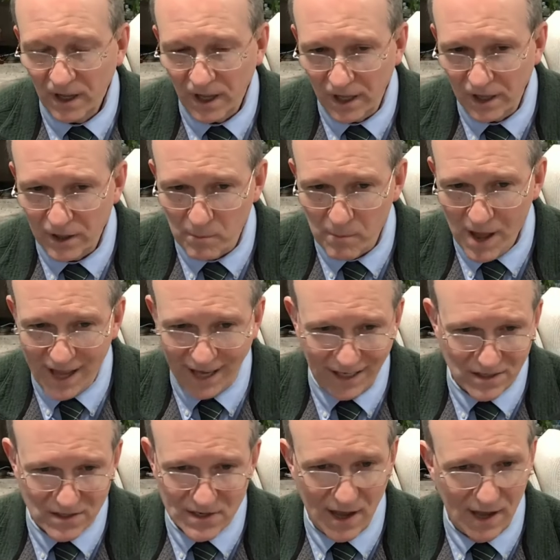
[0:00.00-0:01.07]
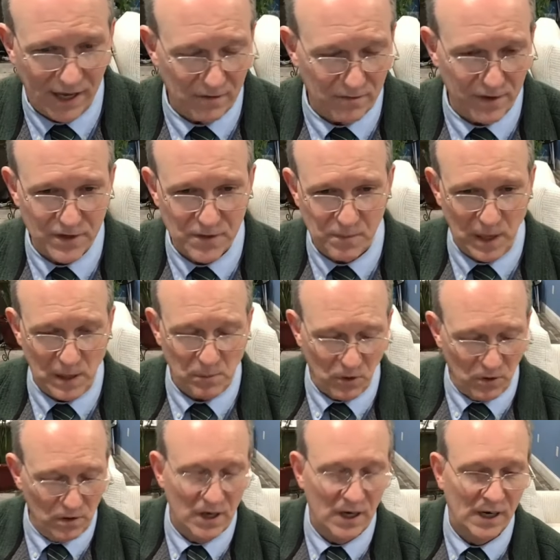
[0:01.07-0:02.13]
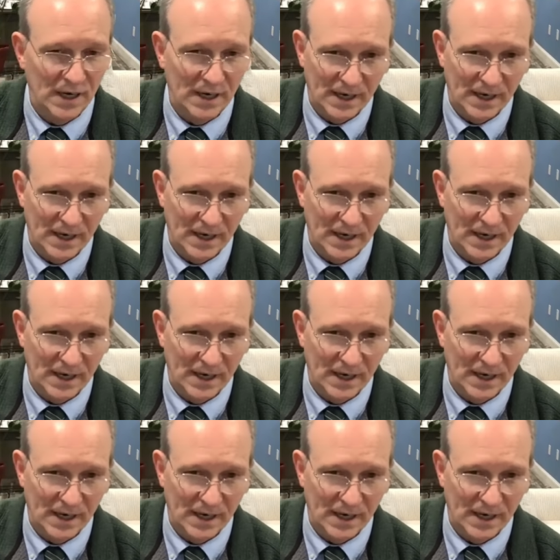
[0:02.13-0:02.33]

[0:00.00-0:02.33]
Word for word: the mind's eye of his people.